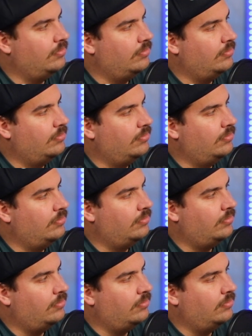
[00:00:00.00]

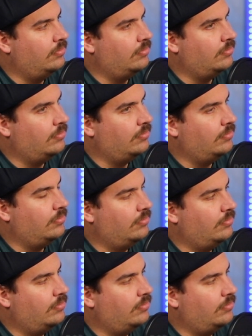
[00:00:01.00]

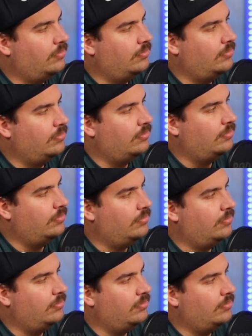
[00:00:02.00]

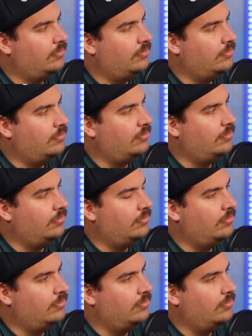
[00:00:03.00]

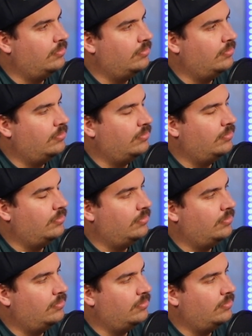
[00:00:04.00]
(silent)